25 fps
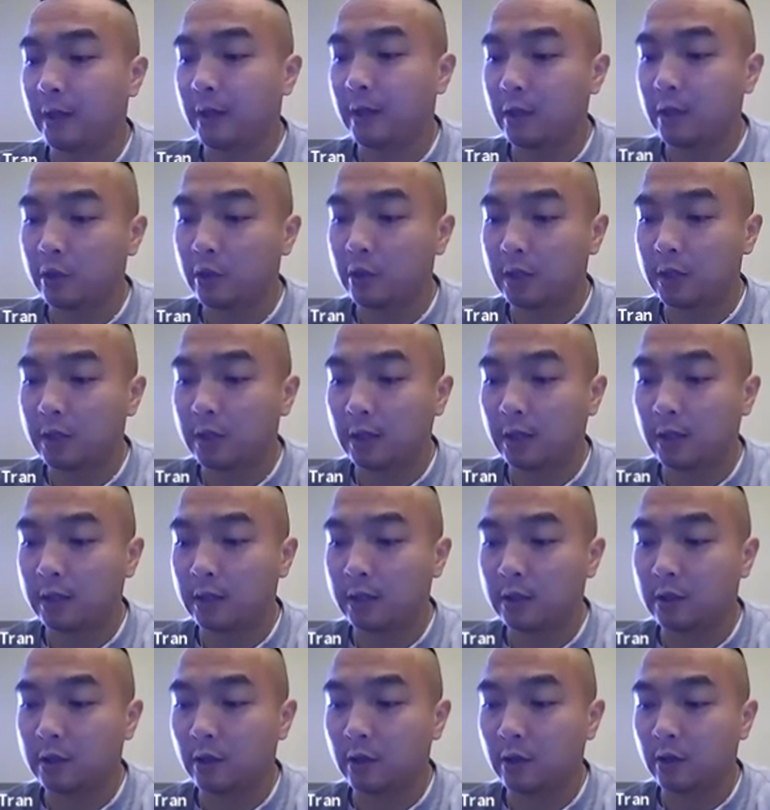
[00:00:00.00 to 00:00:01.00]
Okay, you're just going to
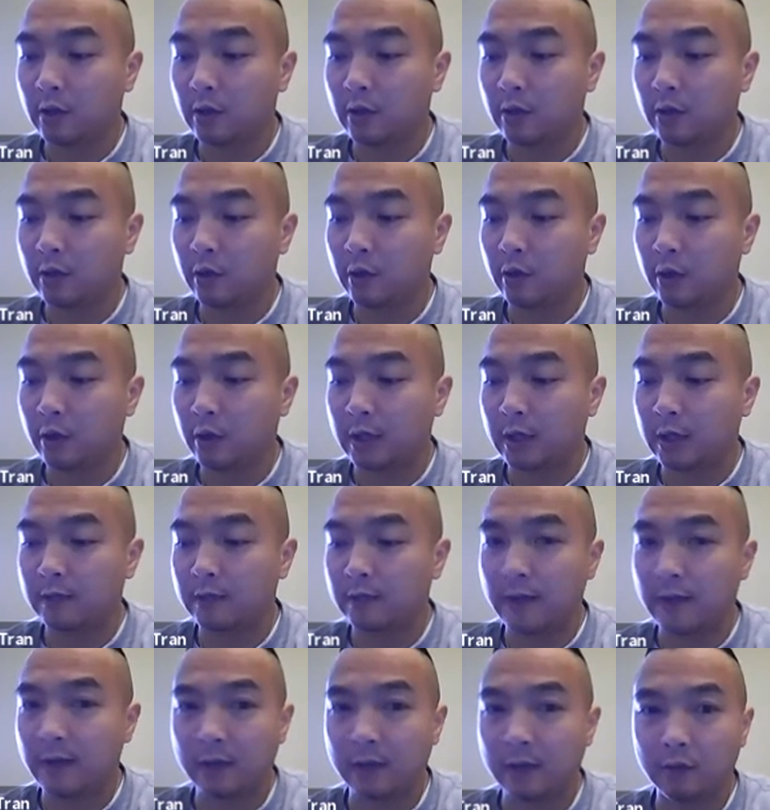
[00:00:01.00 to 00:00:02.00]
list all your X
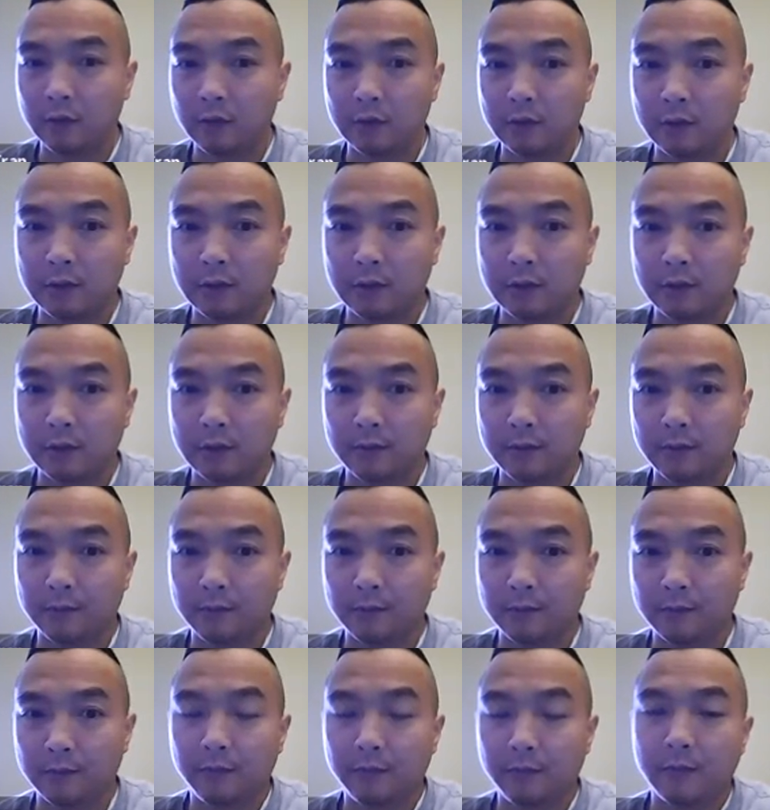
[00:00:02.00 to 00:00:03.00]
values.
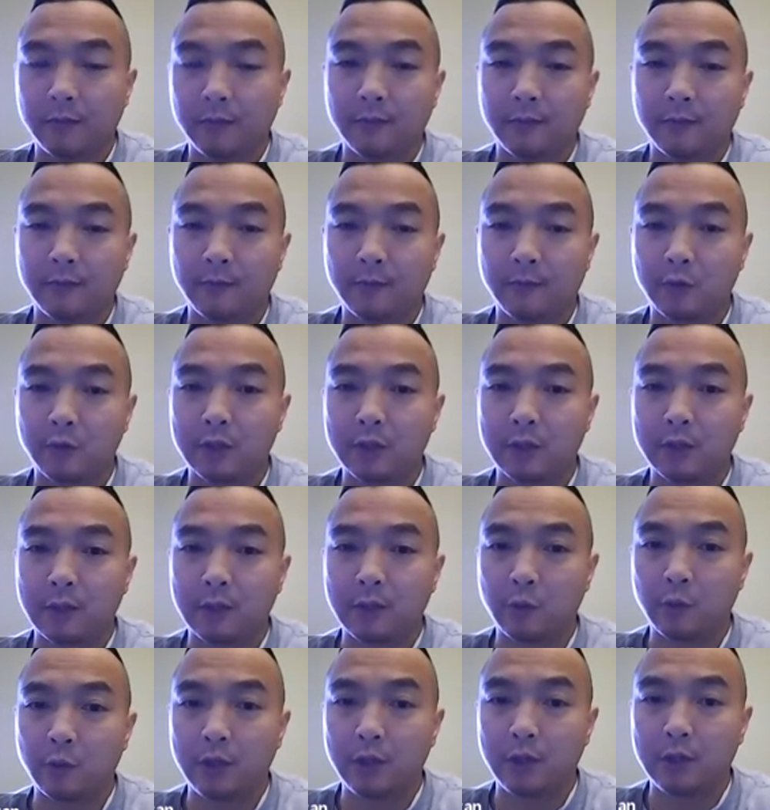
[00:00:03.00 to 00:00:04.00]
First
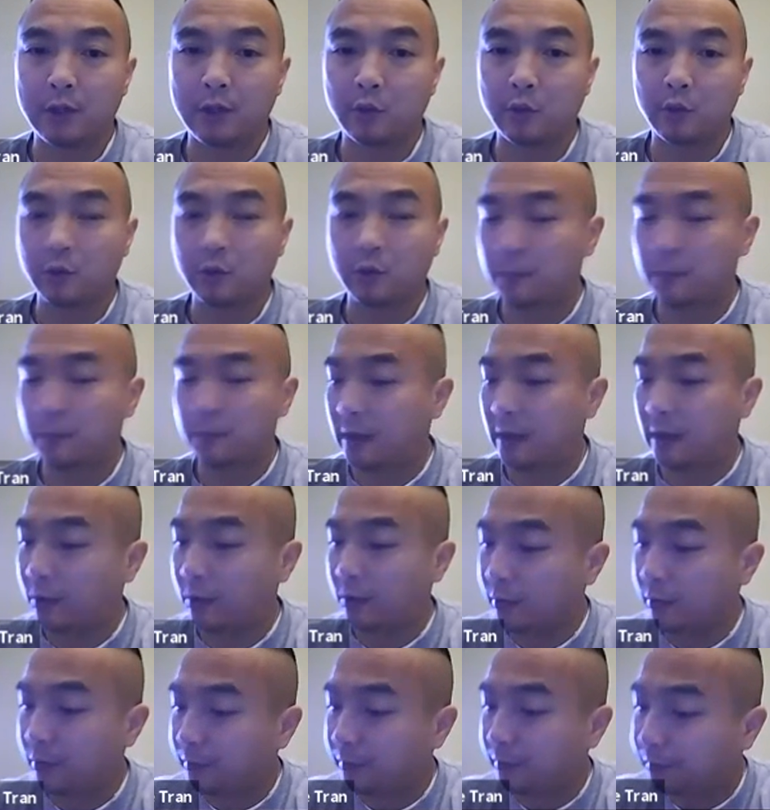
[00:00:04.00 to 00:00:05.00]
number in each ordered
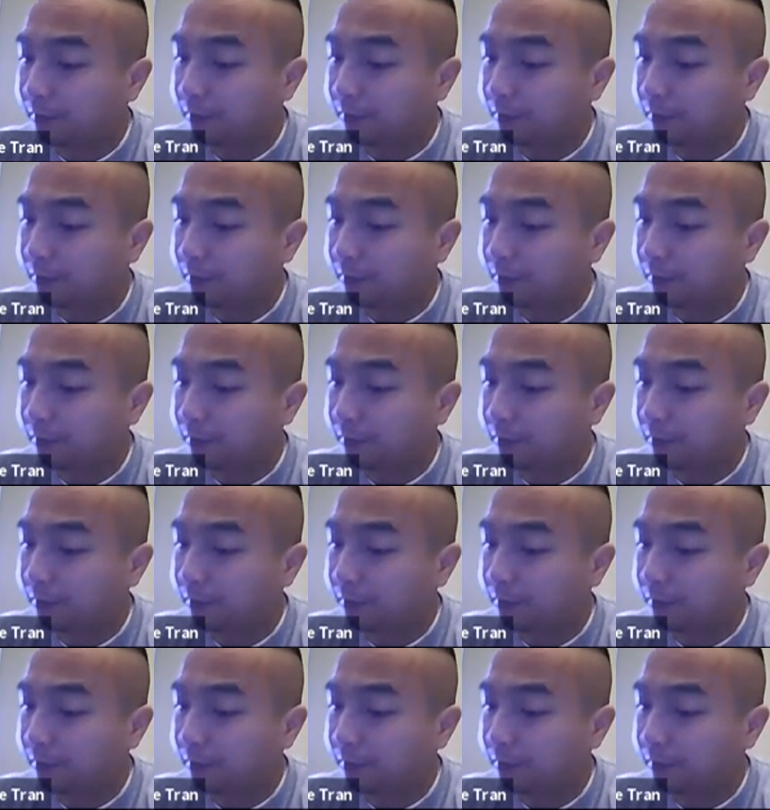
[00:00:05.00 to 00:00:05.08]
pair.